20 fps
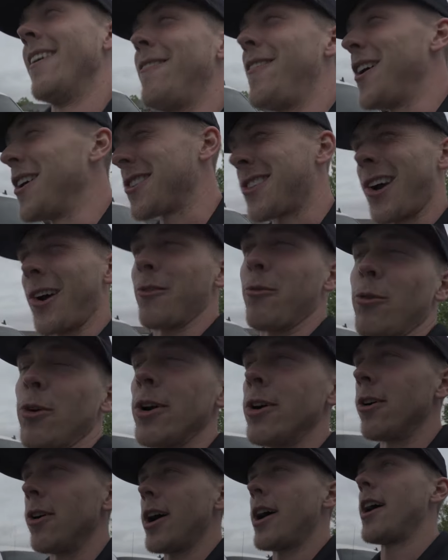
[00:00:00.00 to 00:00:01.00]
Feels
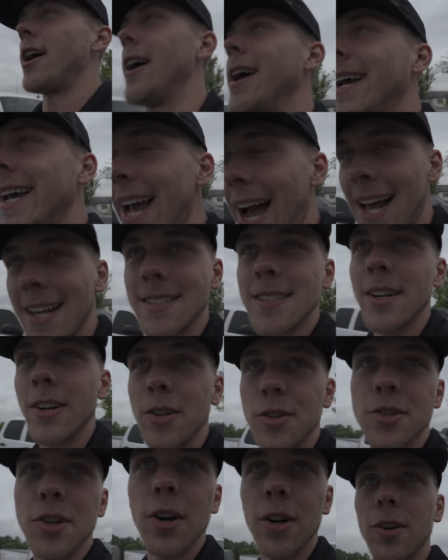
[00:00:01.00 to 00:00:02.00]
unreal. God's in
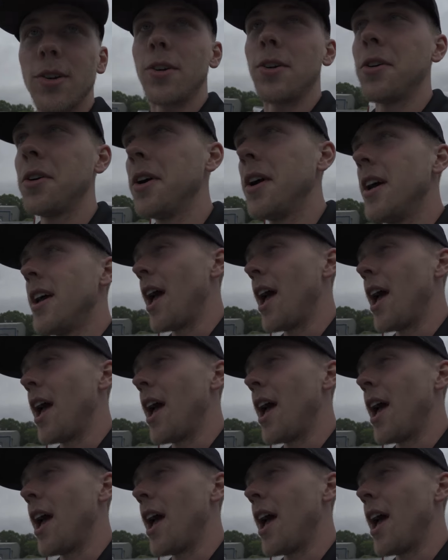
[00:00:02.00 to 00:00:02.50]
your circle.